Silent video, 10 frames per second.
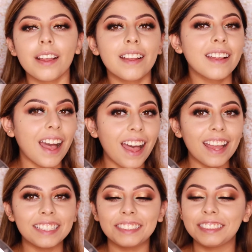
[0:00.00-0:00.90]

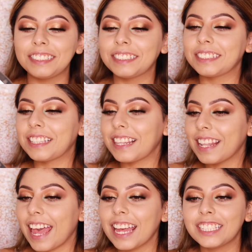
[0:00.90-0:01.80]
Guys, these
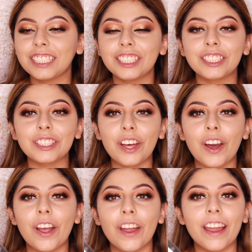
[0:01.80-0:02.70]
lashes
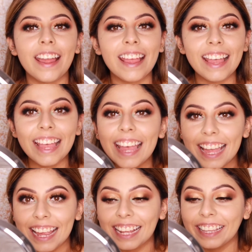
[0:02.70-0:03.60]
are
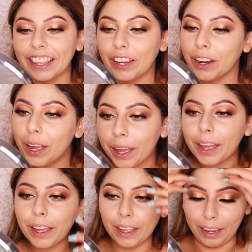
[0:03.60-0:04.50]
it. They're
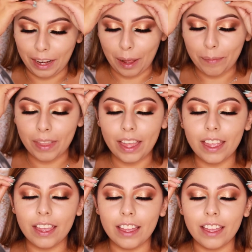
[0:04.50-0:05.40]
it. And I'm
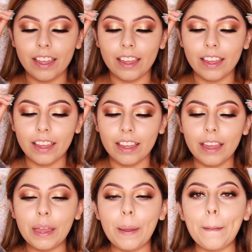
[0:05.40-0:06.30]
like,
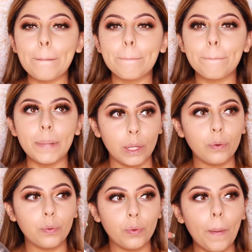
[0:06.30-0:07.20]
blown.